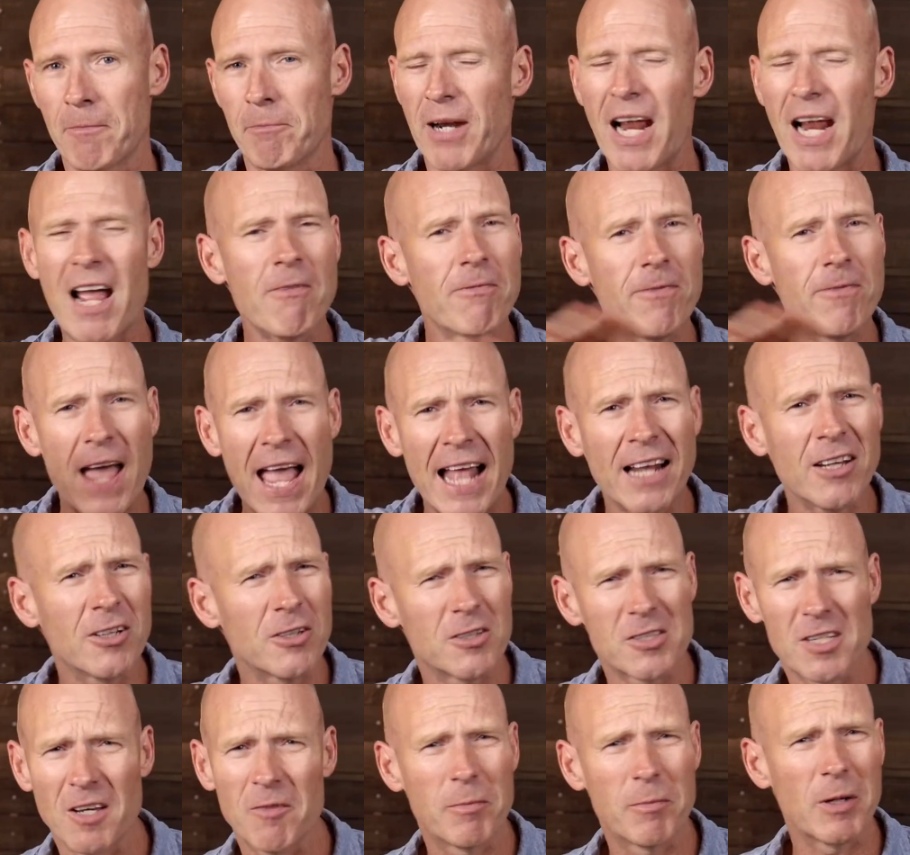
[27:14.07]
but our
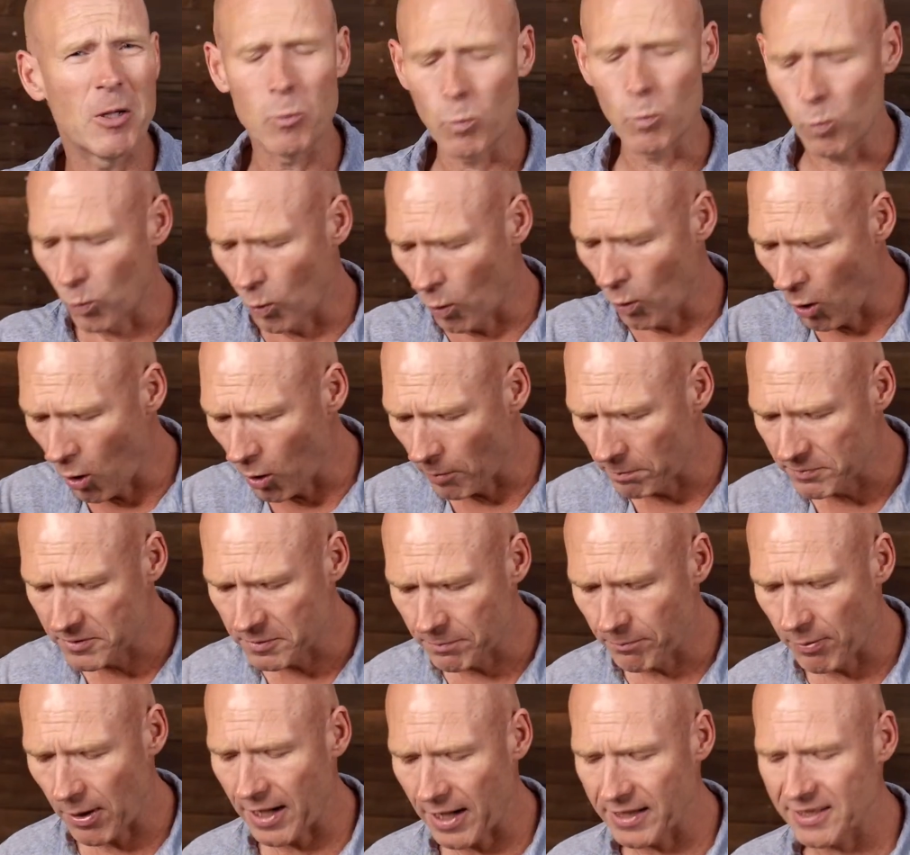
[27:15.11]
values have been
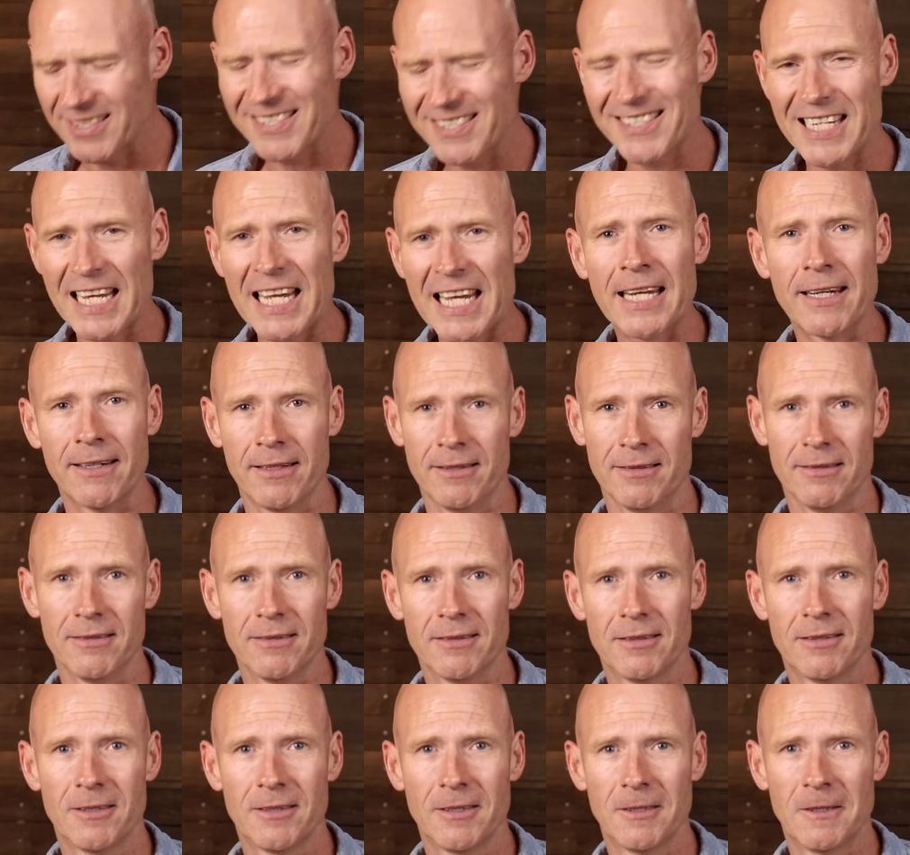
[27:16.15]
warped by sin.
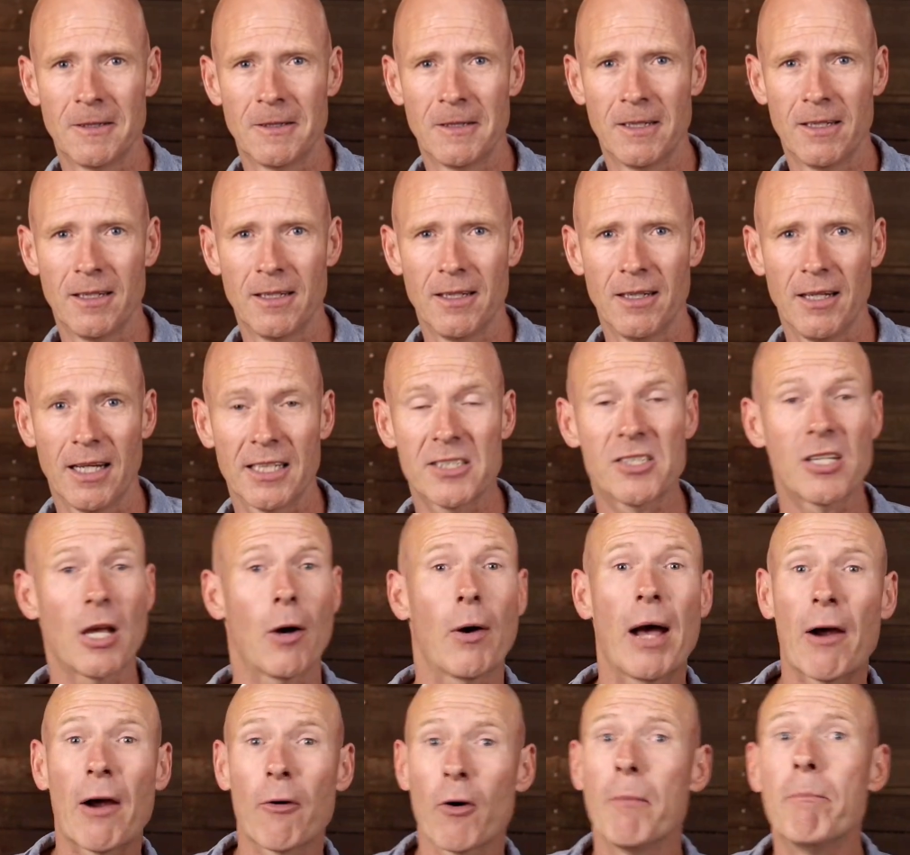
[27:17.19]
And
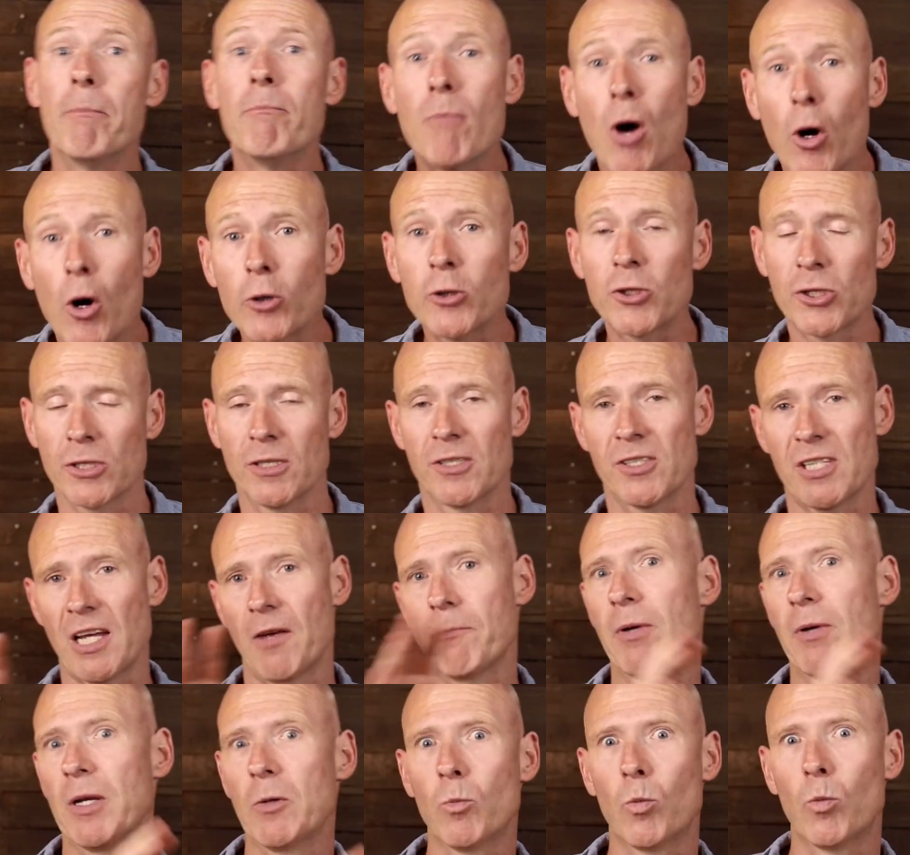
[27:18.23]
so our emotions
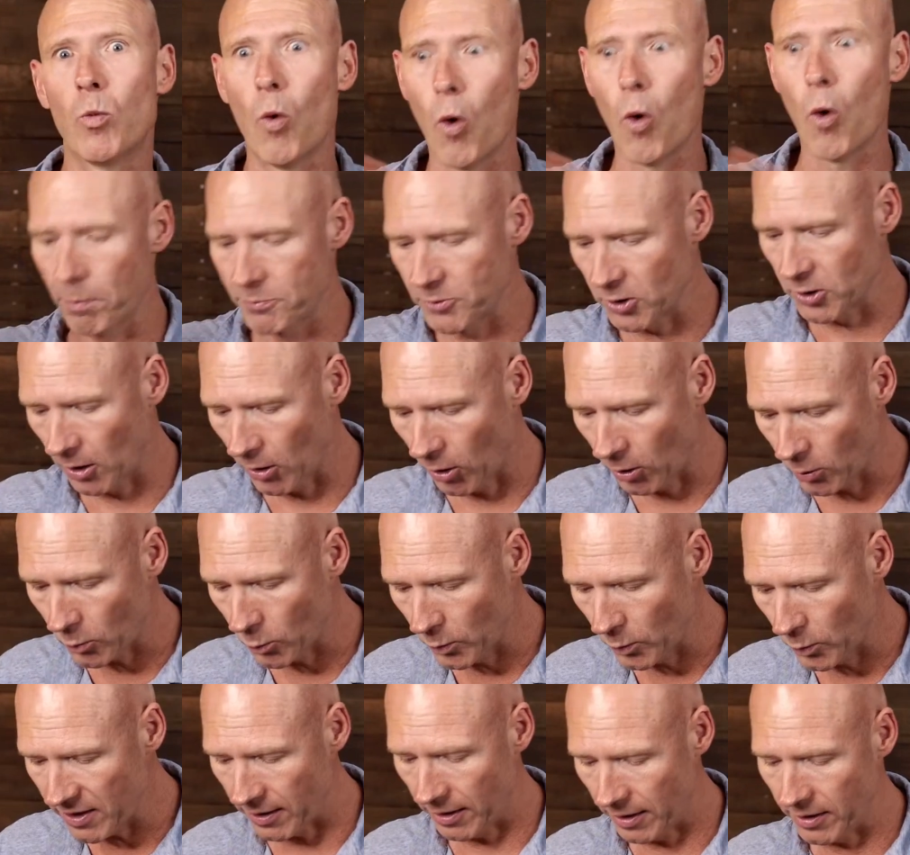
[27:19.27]
have been warped along
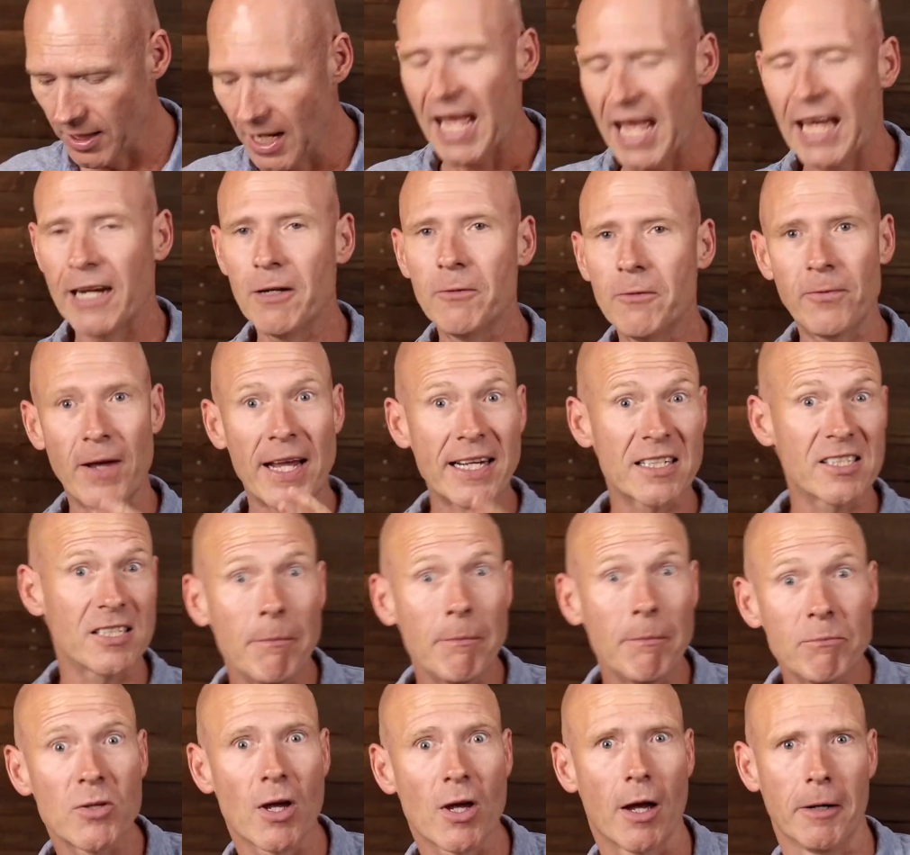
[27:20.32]
with it. And in fact,
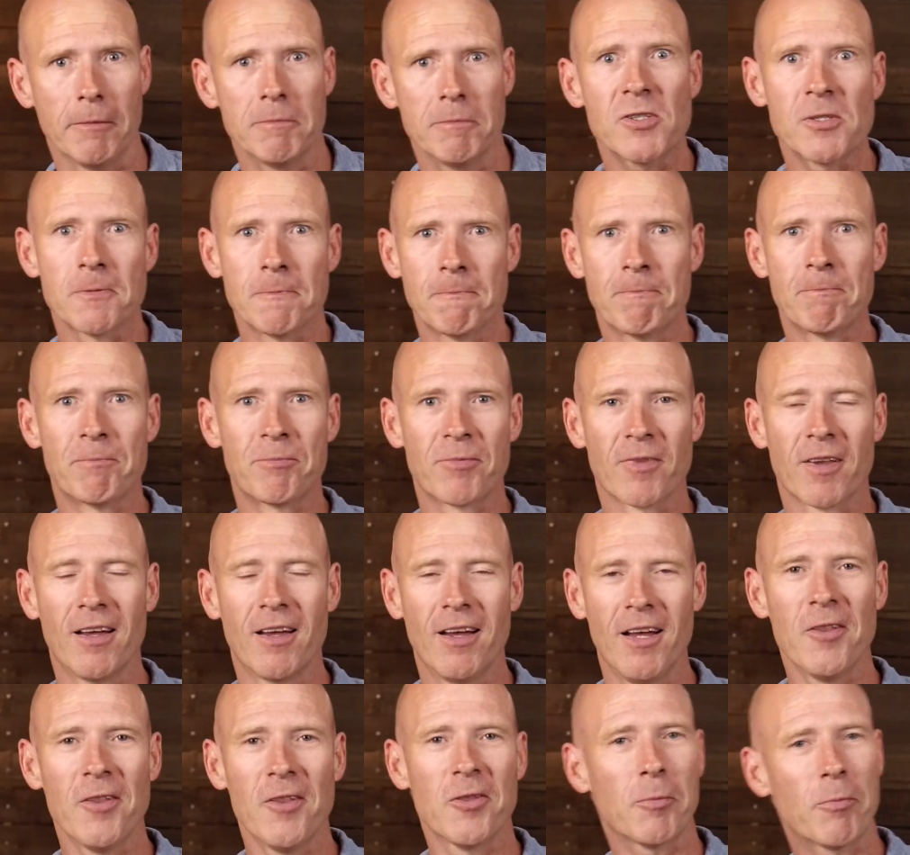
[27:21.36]
sometimes
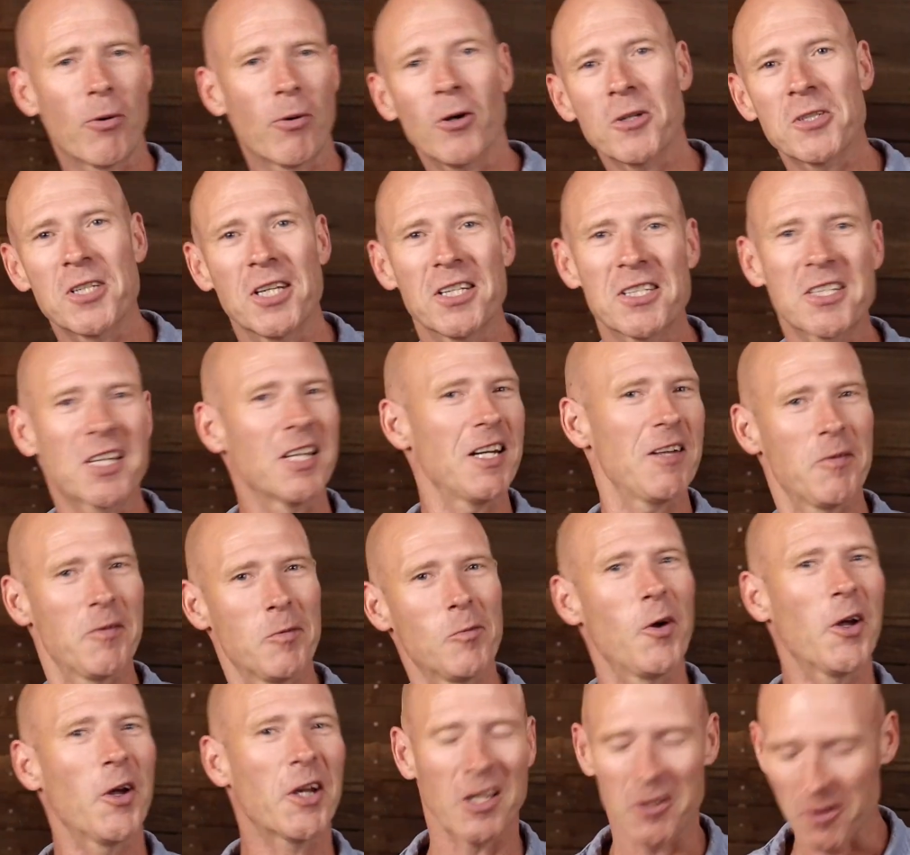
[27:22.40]
the process can
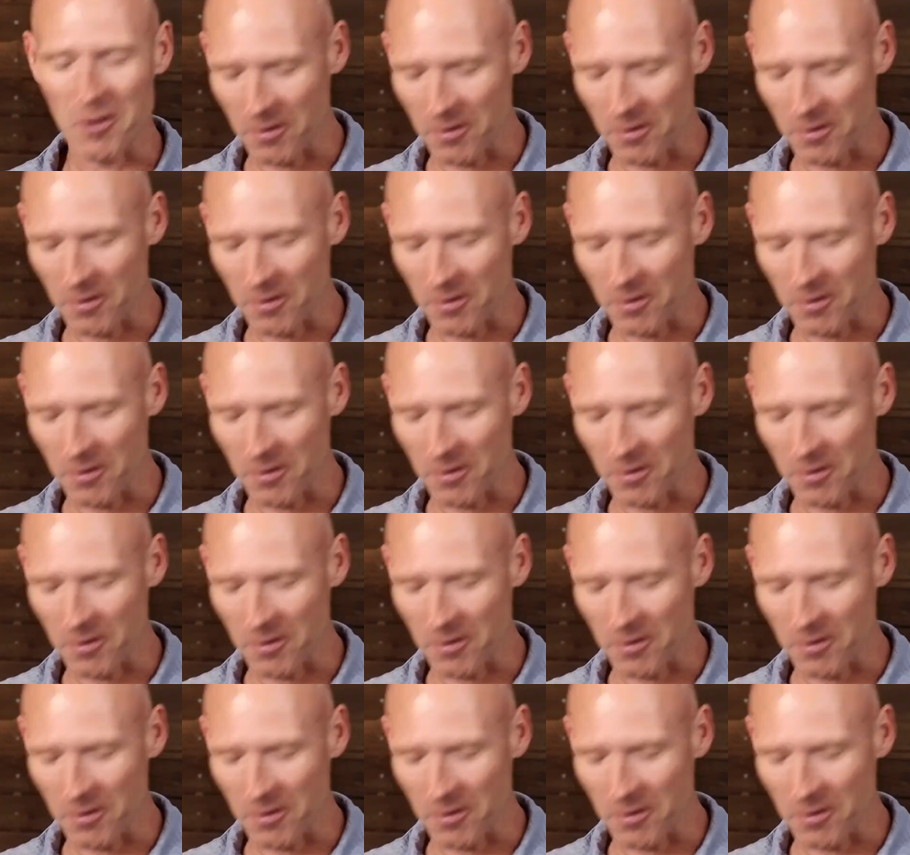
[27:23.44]
even work